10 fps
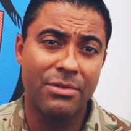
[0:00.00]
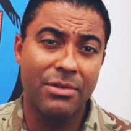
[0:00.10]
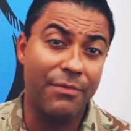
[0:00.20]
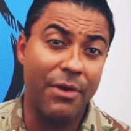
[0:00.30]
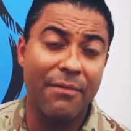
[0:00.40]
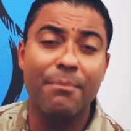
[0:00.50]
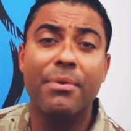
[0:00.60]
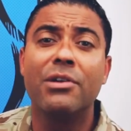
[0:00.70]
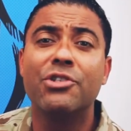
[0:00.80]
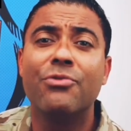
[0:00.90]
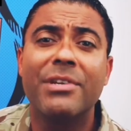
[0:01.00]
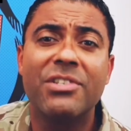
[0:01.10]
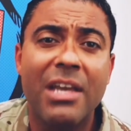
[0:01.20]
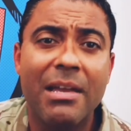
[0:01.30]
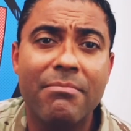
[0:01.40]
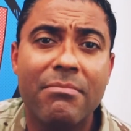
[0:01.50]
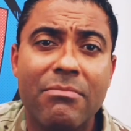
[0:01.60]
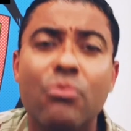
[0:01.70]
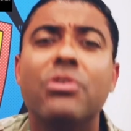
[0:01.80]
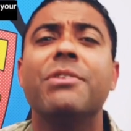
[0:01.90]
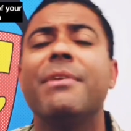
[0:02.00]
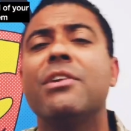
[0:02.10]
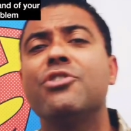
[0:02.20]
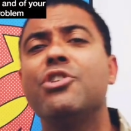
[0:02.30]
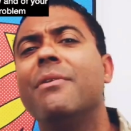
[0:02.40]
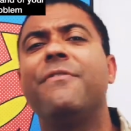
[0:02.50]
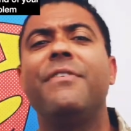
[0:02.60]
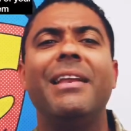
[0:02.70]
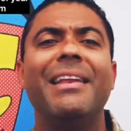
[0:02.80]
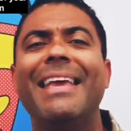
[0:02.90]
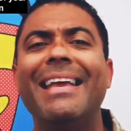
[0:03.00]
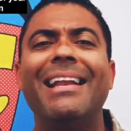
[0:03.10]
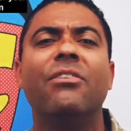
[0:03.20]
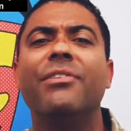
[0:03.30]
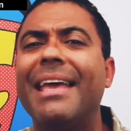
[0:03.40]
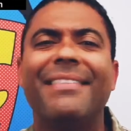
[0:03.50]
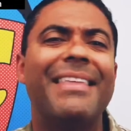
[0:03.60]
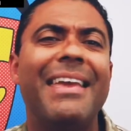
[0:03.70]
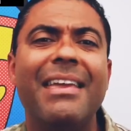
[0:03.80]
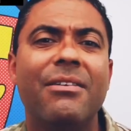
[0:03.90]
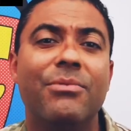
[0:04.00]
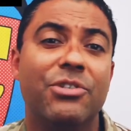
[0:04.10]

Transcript: If you haven't passed your exam, was it because you were feeling ill on that day, which